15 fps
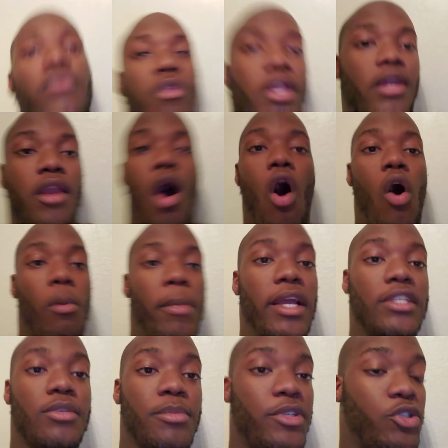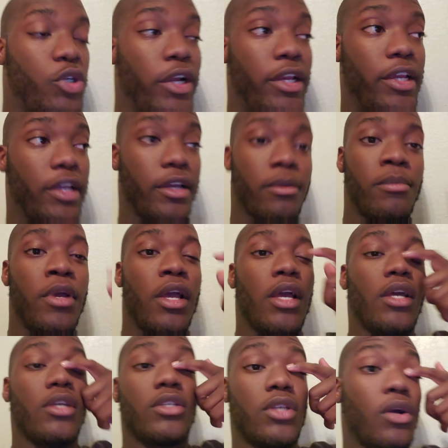and All Might's been training him,
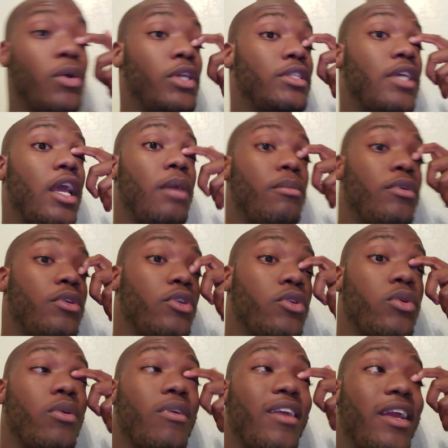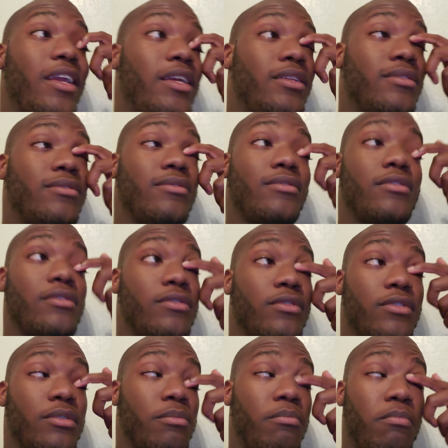so he's able to create
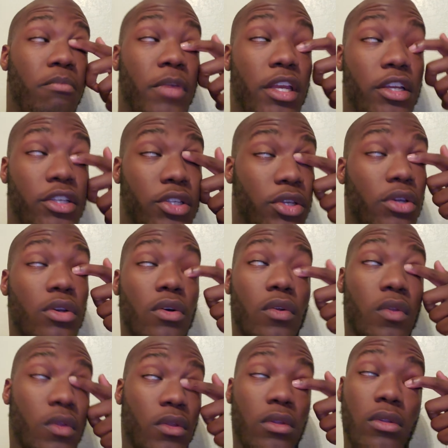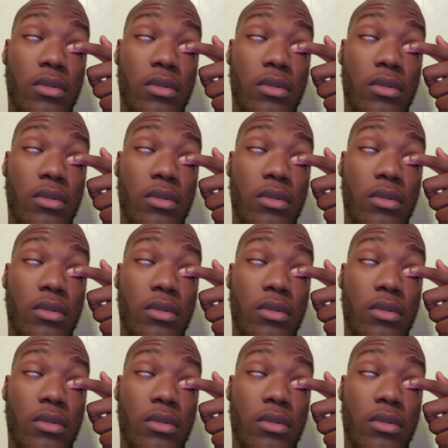minuscule,